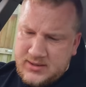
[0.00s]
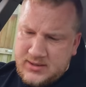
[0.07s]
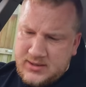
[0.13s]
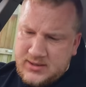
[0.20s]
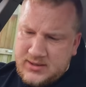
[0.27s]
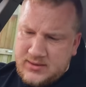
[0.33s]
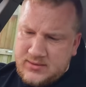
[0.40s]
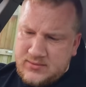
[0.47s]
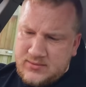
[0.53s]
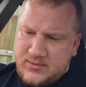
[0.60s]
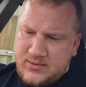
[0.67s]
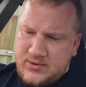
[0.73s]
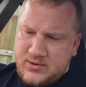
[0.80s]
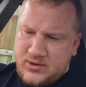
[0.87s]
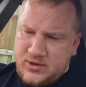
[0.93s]
So
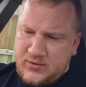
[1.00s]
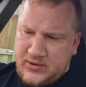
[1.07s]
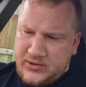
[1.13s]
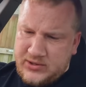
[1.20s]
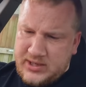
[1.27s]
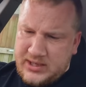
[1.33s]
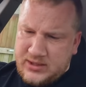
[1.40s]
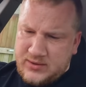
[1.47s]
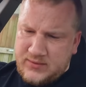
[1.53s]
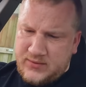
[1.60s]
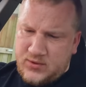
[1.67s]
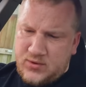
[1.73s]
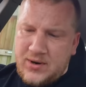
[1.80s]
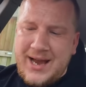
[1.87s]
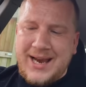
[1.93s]
Euro status
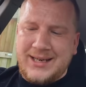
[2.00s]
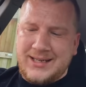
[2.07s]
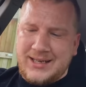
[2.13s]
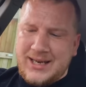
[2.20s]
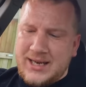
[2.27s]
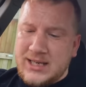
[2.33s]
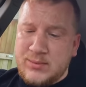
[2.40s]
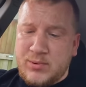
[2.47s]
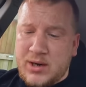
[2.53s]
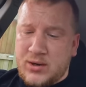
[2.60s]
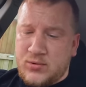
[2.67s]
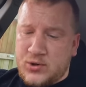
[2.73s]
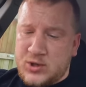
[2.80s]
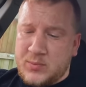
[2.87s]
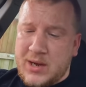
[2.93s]
4, 88 brake
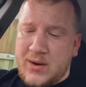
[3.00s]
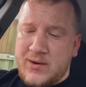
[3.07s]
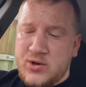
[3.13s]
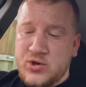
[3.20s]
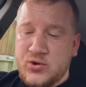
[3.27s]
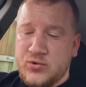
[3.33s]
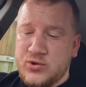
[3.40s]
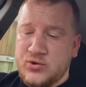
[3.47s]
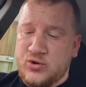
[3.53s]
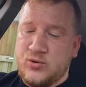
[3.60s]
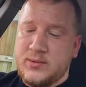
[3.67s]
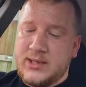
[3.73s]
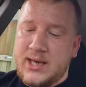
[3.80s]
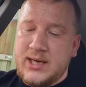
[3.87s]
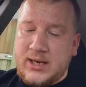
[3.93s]
horsepower, insurance
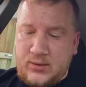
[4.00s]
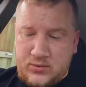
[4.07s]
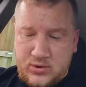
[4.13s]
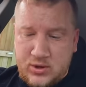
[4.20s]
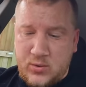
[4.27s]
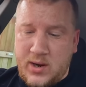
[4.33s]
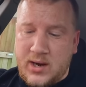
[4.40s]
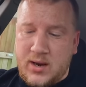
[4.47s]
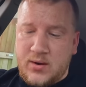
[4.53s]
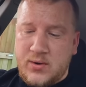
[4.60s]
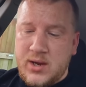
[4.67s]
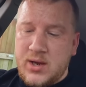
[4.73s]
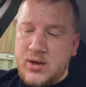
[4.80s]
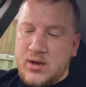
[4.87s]
group 10, which is quite low,